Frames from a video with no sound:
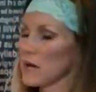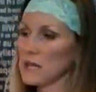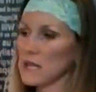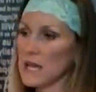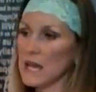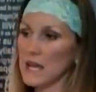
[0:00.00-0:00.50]

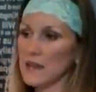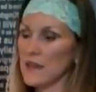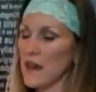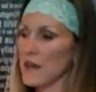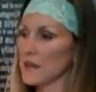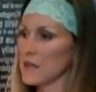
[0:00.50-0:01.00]
1 leg
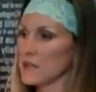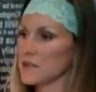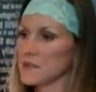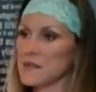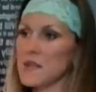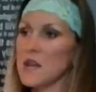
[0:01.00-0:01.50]
that
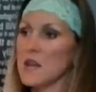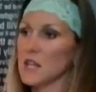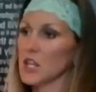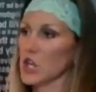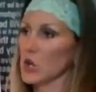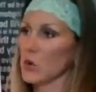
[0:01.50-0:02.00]
is,
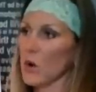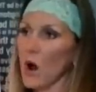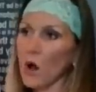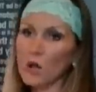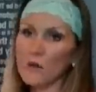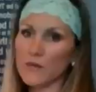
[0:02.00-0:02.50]
you know,
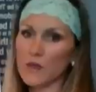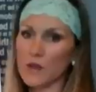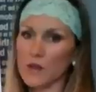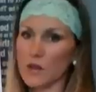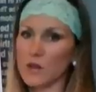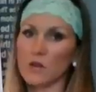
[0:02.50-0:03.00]
all of
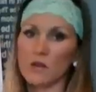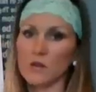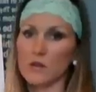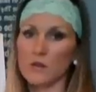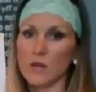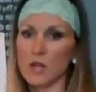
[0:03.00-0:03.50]
the
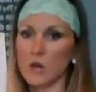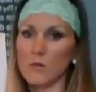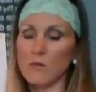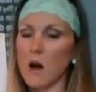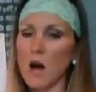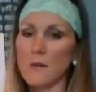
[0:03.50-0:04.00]

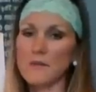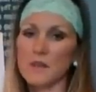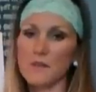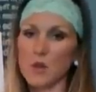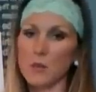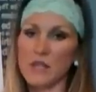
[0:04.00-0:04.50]
moms
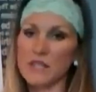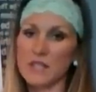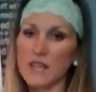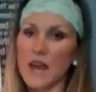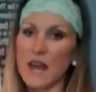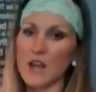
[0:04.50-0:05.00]
of your
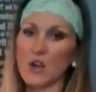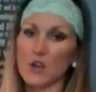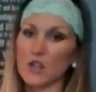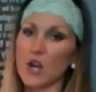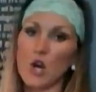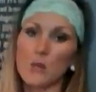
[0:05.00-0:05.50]
PTA or
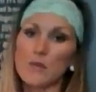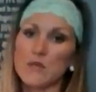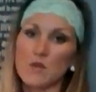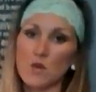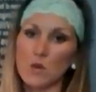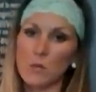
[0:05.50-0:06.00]
your
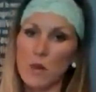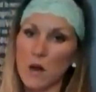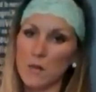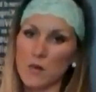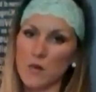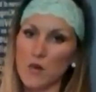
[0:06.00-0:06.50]
homeschool
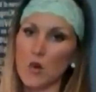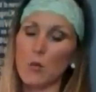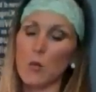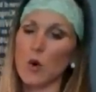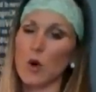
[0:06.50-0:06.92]
mom group,